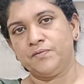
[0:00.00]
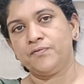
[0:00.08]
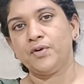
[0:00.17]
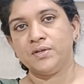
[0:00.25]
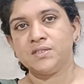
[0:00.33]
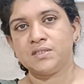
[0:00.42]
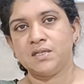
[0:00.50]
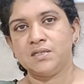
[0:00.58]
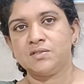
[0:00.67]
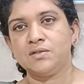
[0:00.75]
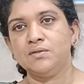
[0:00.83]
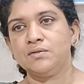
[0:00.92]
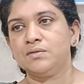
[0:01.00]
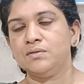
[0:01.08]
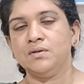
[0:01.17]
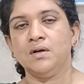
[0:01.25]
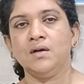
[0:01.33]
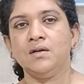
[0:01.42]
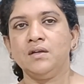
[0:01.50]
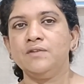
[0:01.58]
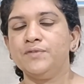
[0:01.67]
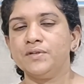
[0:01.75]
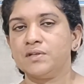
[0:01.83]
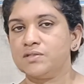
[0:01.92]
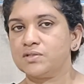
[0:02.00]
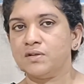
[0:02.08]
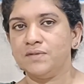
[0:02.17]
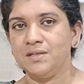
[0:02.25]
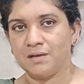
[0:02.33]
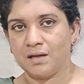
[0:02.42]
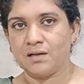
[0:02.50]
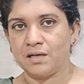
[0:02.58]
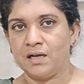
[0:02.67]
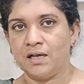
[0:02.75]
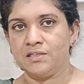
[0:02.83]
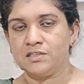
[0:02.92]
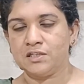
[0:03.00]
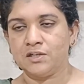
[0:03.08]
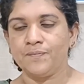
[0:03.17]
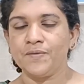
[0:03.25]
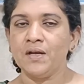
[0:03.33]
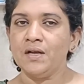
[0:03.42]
voice change due to infiltration of the recurrent laryngeal nerve.